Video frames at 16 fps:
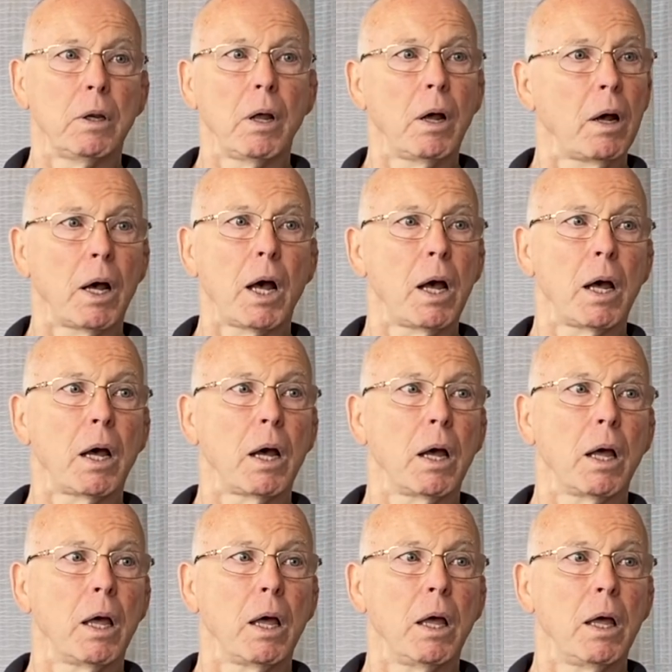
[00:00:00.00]
No. I
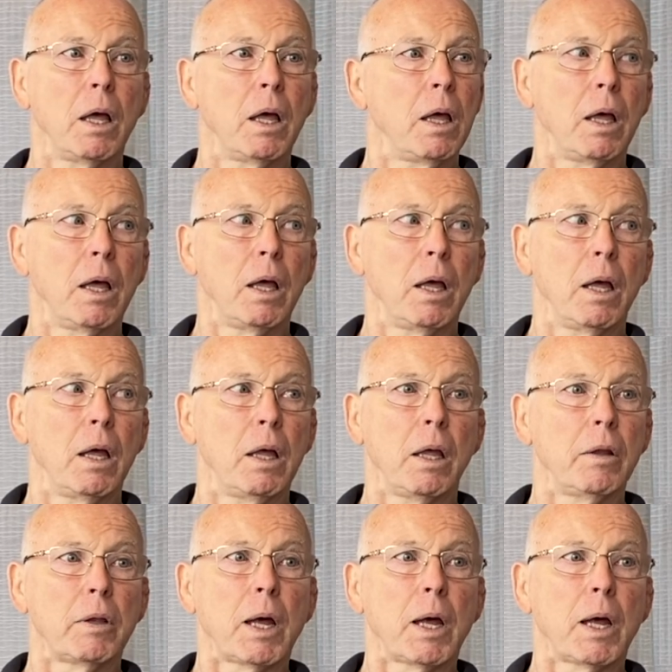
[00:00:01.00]
said,